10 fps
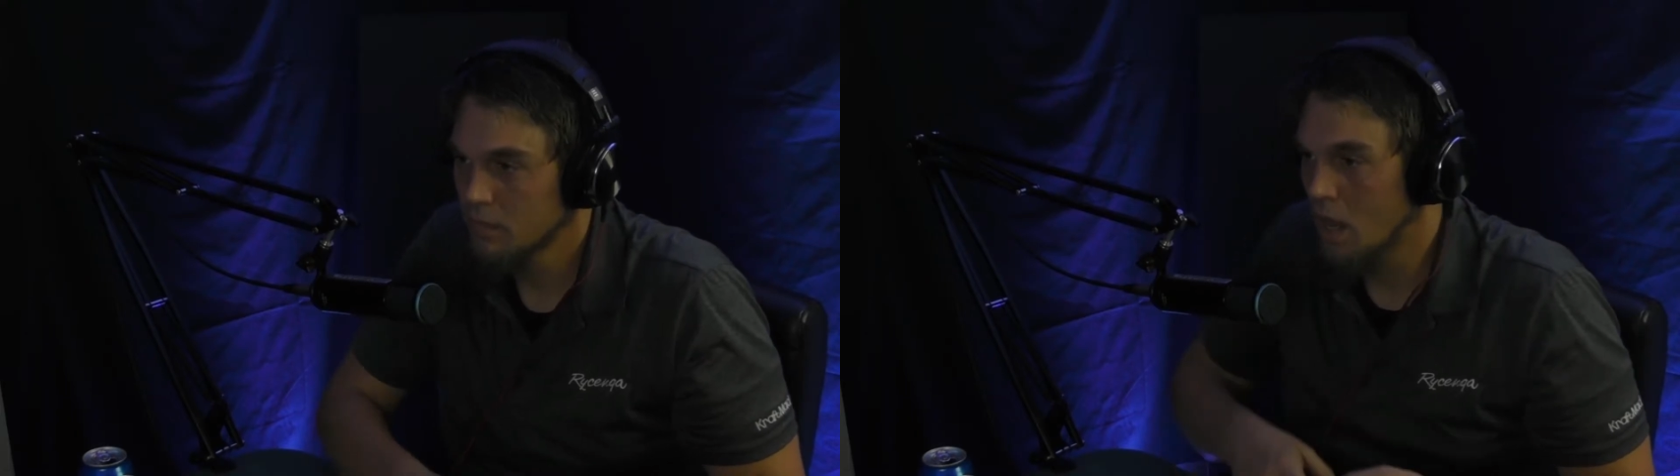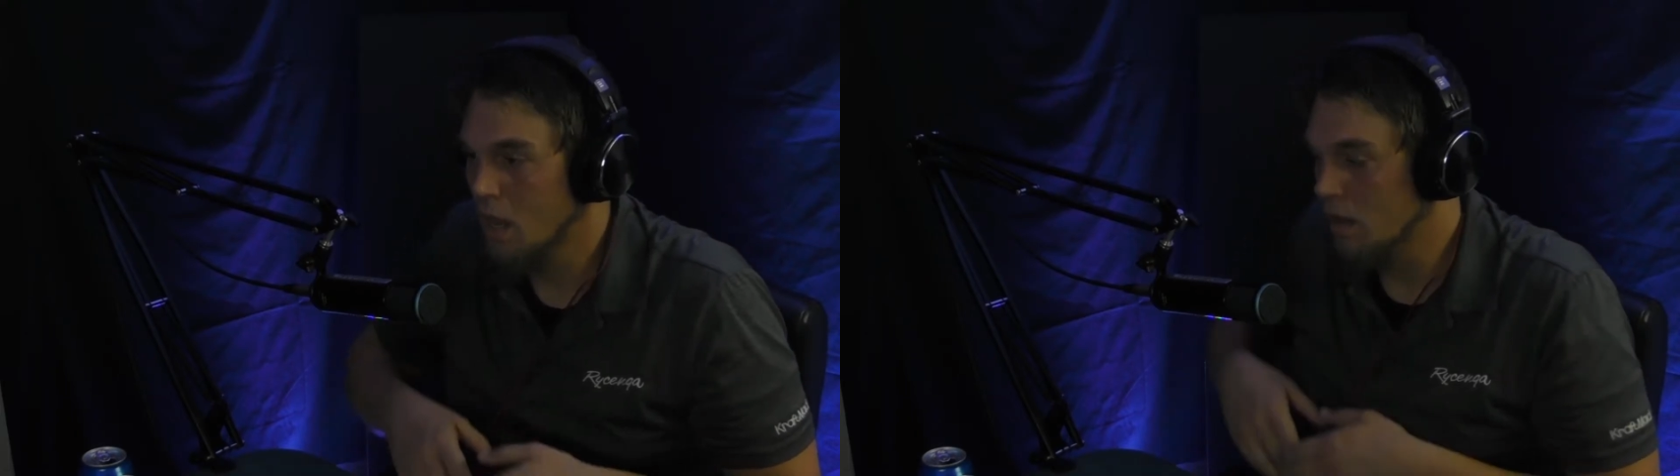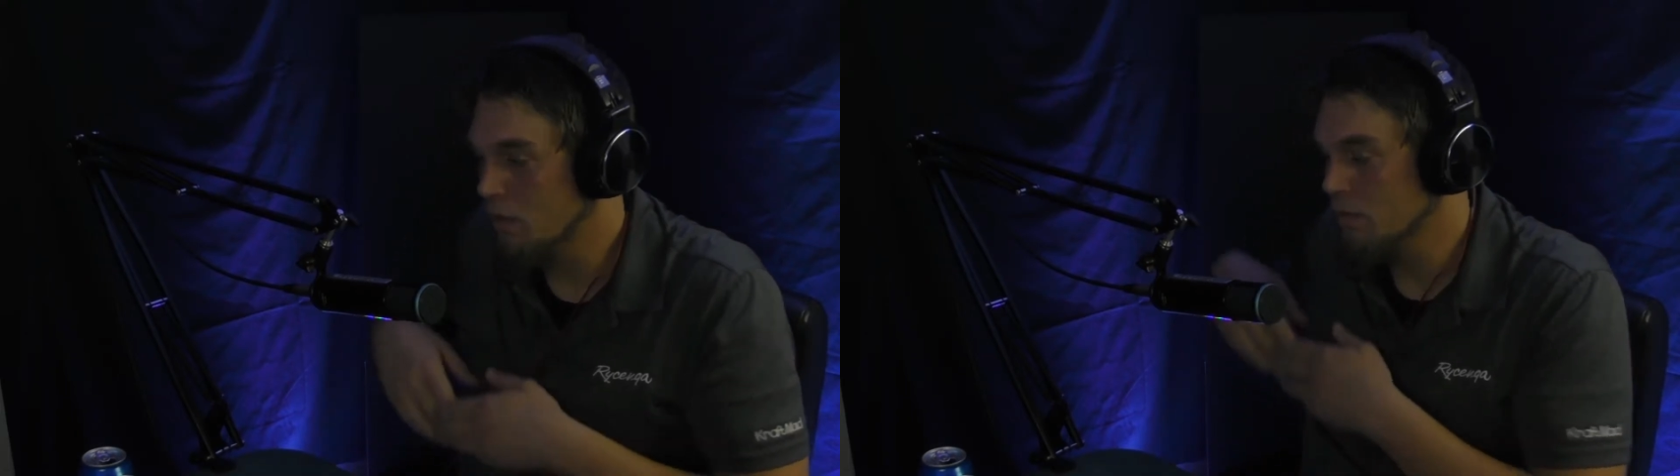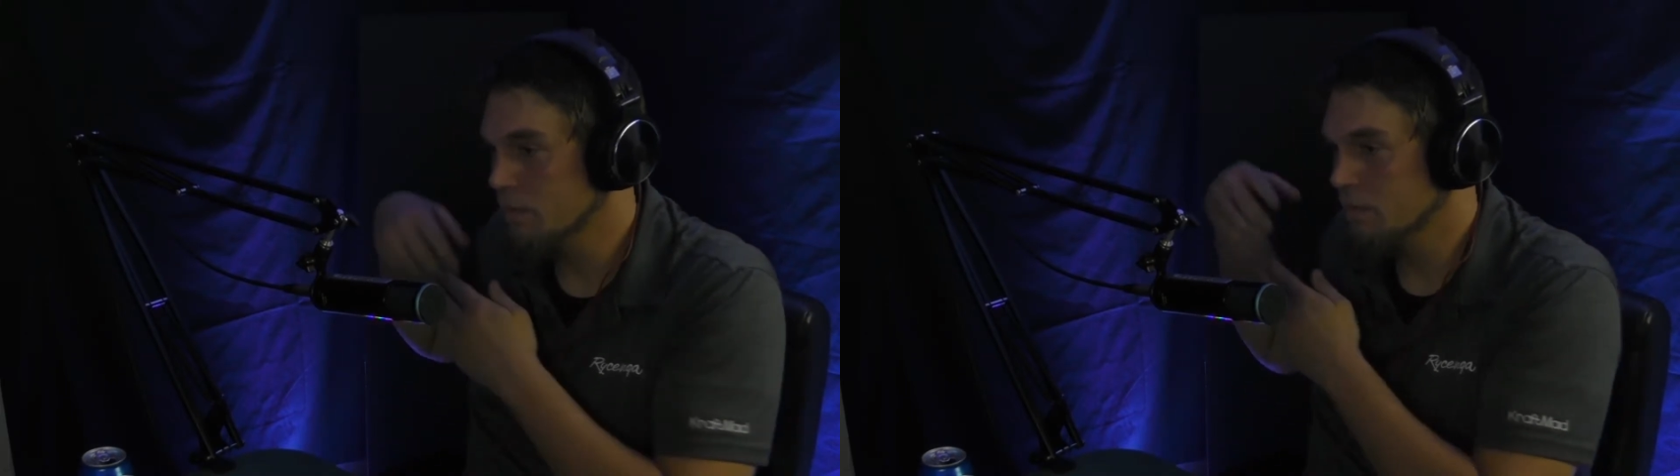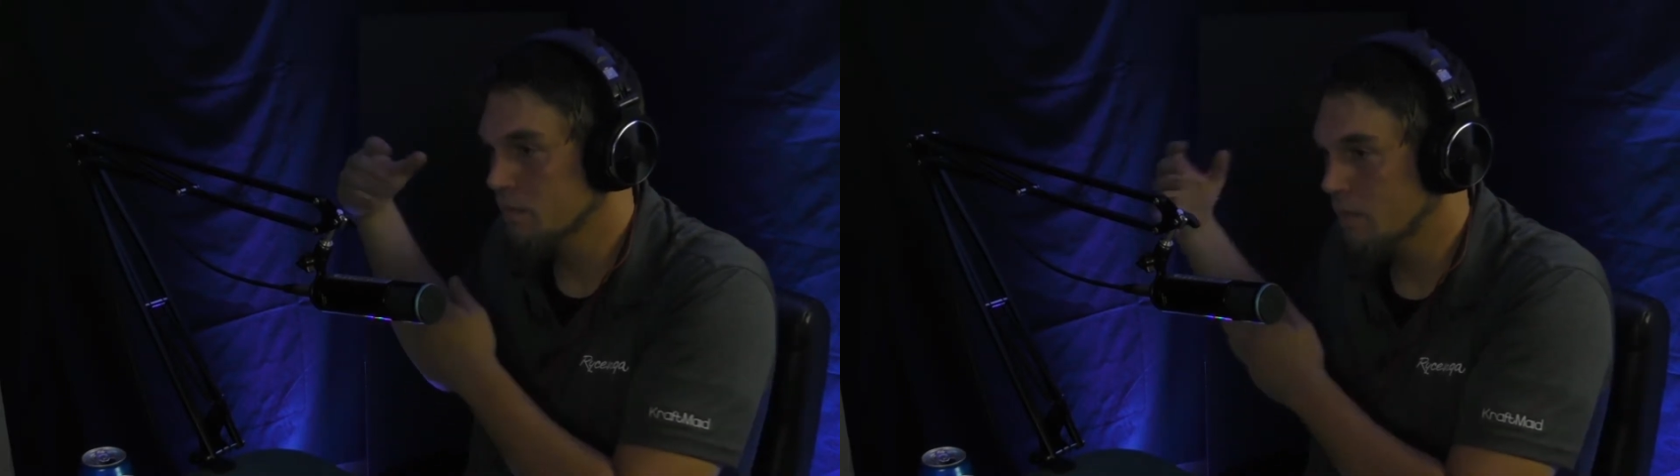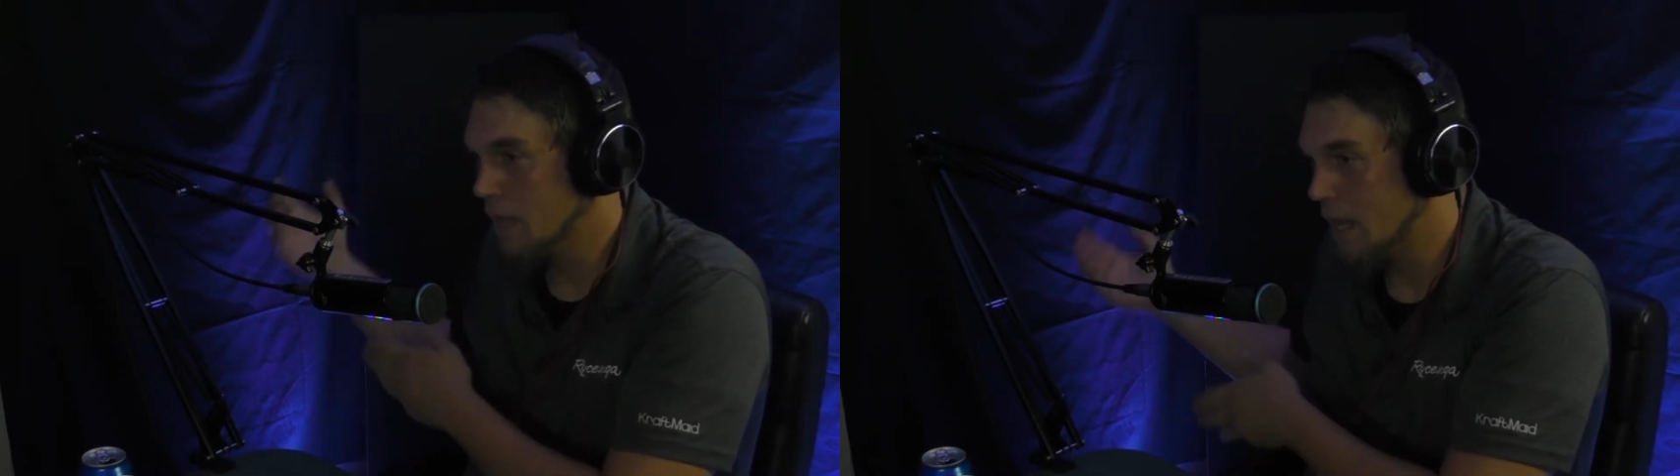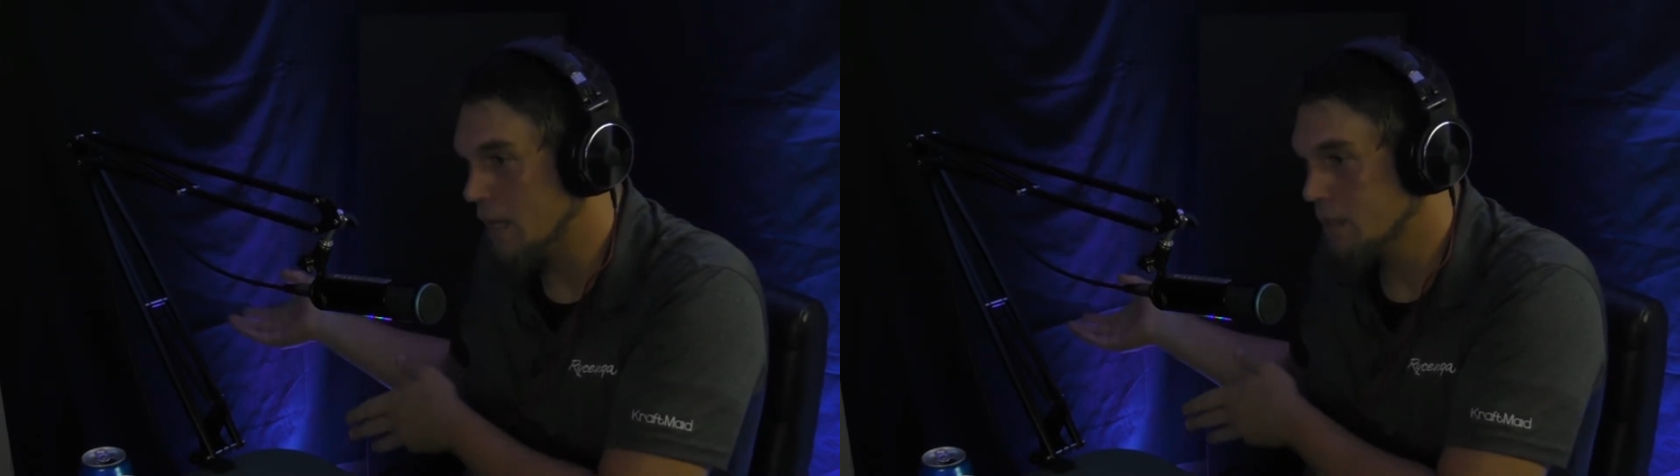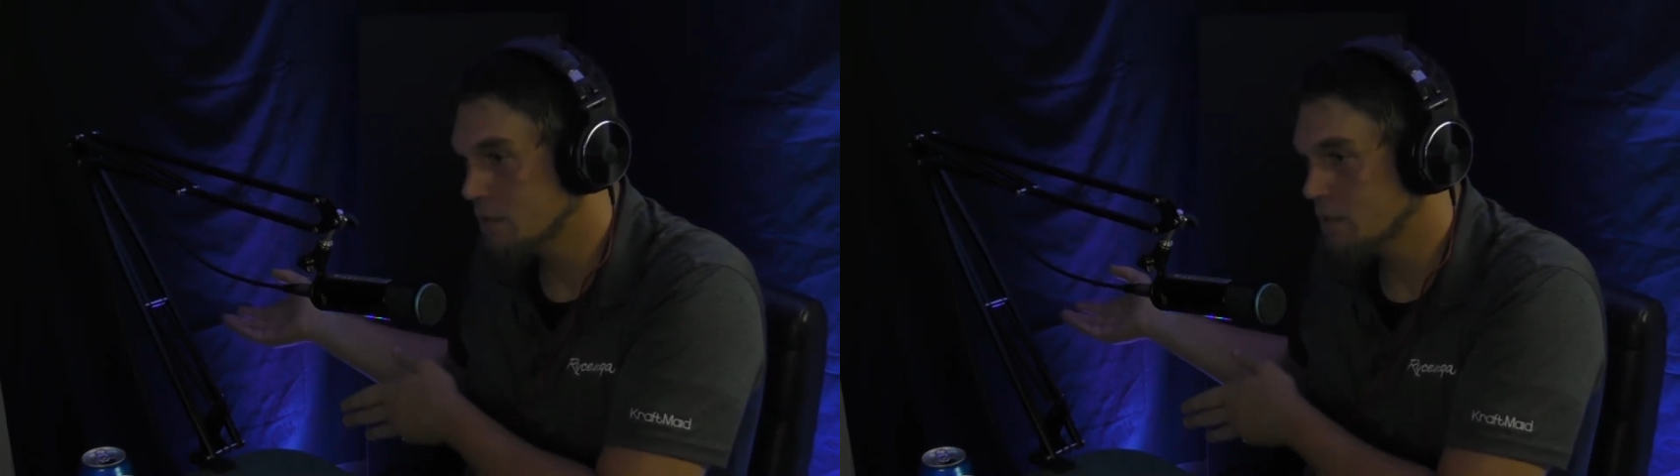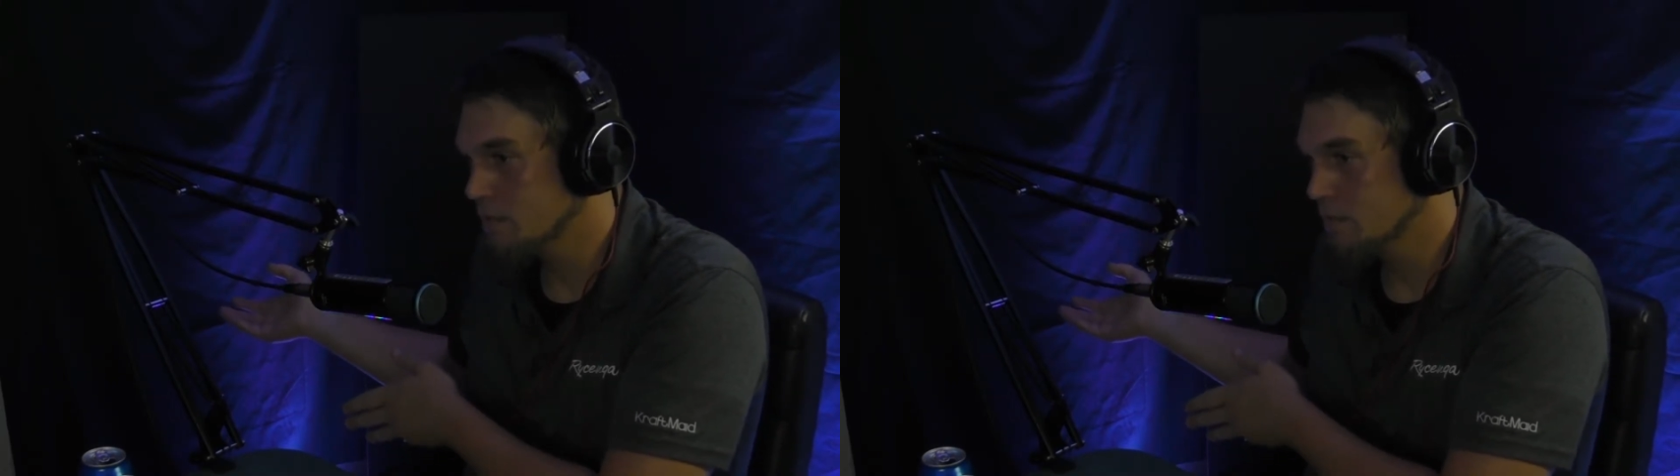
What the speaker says: of X.